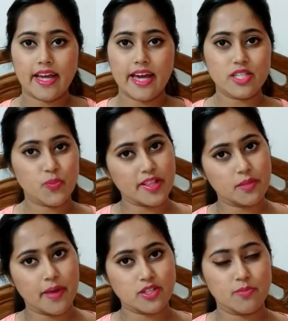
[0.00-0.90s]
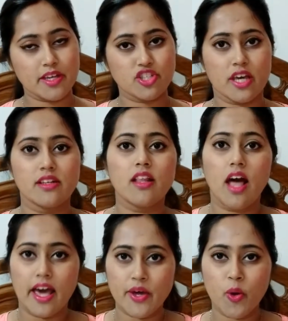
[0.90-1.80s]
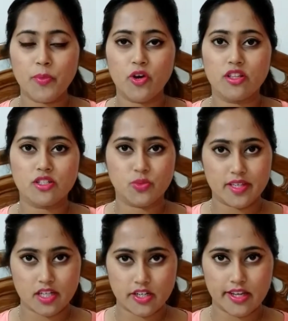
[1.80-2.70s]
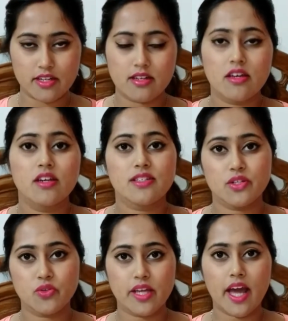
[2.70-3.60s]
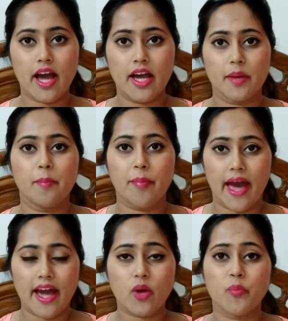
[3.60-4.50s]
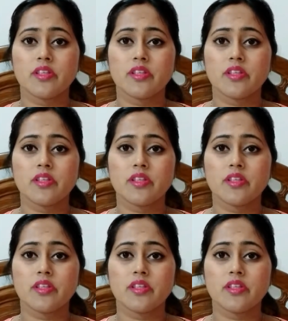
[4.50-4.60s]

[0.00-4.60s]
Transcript: guys, welcome back to my channel. I hope you all are doing great. So today I am back